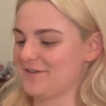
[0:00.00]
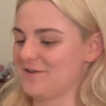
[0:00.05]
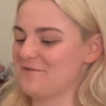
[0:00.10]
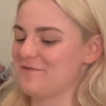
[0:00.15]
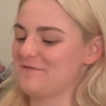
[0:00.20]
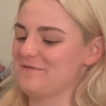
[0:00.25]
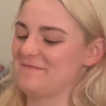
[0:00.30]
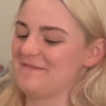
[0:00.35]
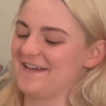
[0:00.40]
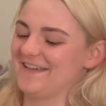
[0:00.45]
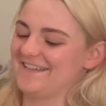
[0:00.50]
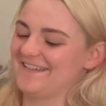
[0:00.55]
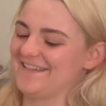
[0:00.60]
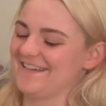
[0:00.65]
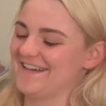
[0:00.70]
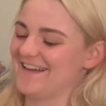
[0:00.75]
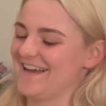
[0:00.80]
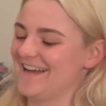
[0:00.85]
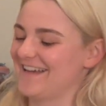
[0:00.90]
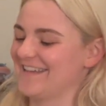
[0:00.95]
Oh my
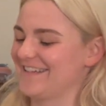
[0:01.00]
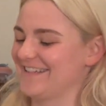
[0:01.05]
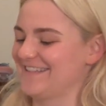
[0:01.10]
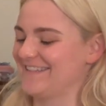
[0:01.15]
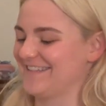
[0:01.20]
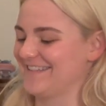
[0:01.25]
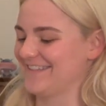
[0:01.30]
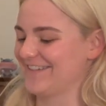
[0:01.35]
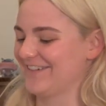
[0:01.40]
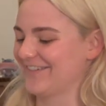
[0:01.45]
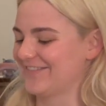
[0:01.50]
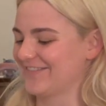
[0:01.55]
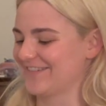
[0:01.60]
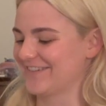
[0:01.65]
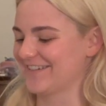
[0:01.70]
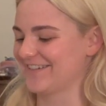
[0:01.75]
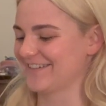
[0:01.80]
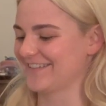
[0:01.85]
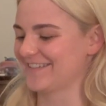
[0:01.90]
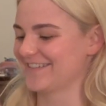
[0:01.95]
god, it's so
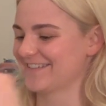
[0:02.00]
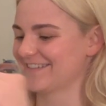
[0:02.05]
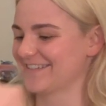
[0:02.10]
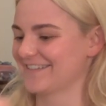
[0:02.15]
good.